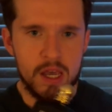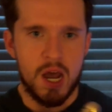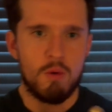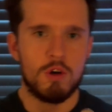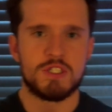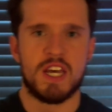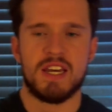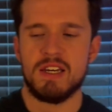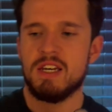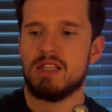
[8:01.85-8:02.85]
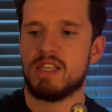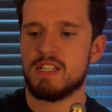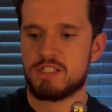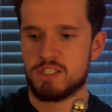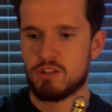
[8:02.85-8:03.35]
I will say
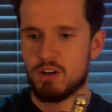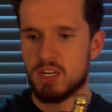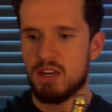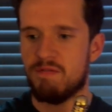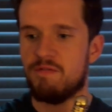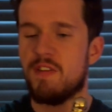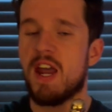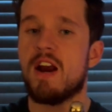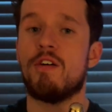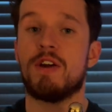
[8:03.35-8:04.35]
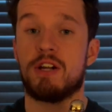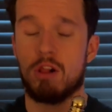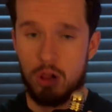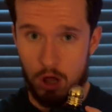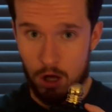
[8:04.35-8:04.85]
this is going to get very
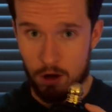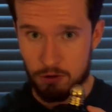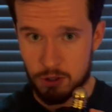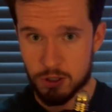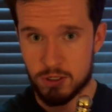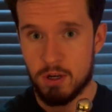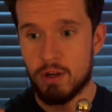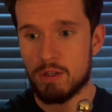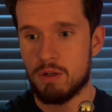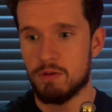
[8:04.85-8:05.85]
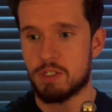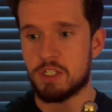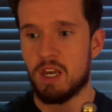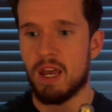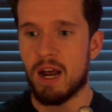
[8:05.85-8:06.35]
close to the
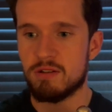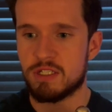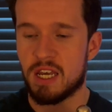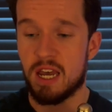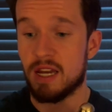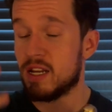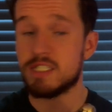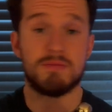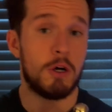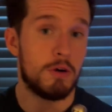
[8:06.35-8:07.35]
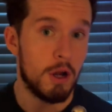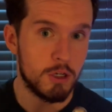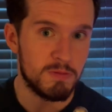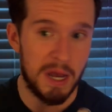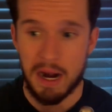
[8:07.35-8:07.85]
skin. I would say, unless I'm going nose
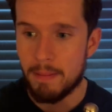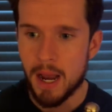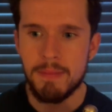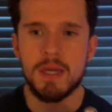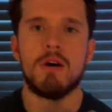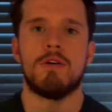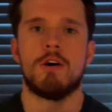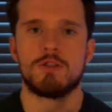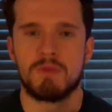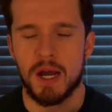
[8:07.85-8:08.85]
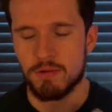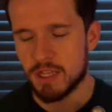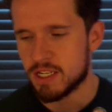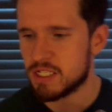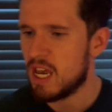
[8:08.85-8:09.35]
blind, I might be going nose blind with
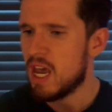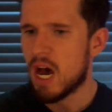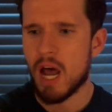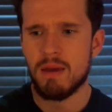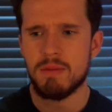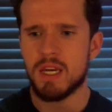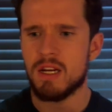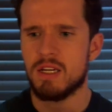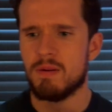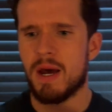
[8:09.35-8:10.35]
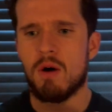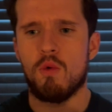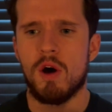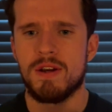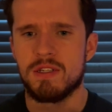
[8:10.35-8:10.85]
this. I am getting about
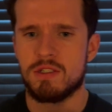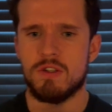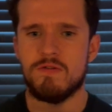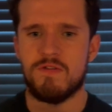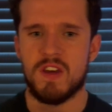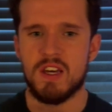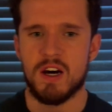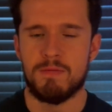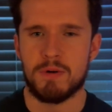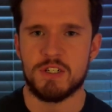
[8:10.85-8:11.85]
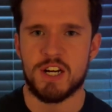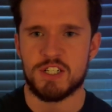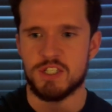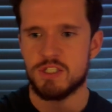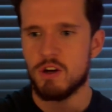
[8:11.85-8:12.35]
1 to 2 feet of
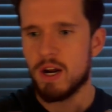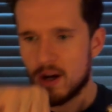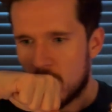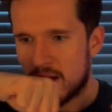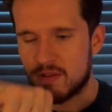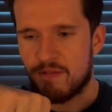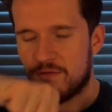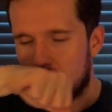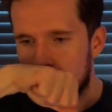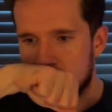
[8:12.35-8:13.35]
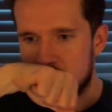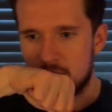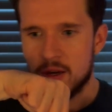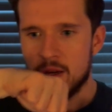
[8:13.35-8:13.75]
projection, so I don't have to fully,